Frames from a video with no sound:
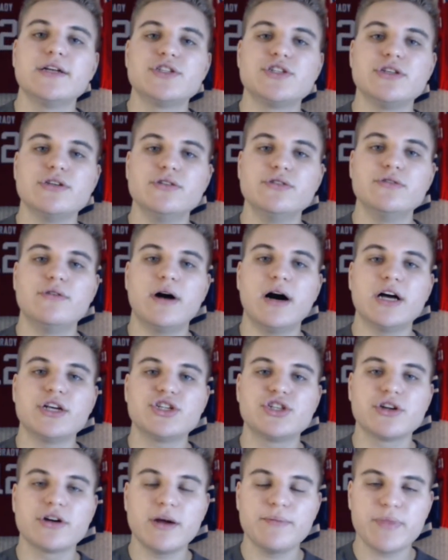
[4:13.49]
to
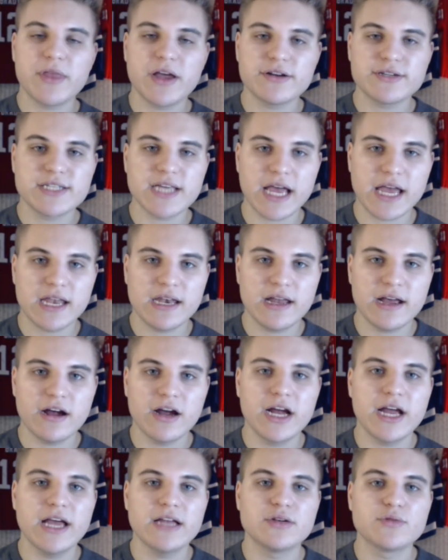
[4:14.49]
shore up their
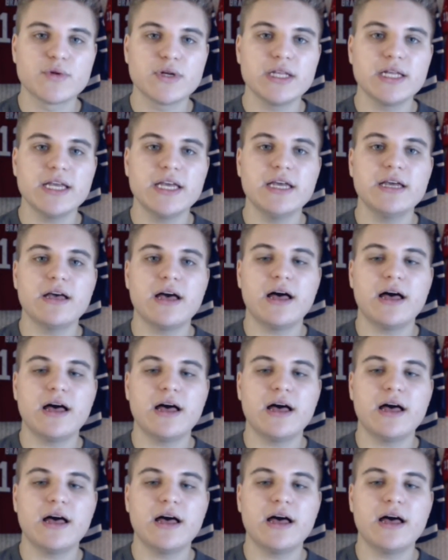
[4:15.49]
secondary and really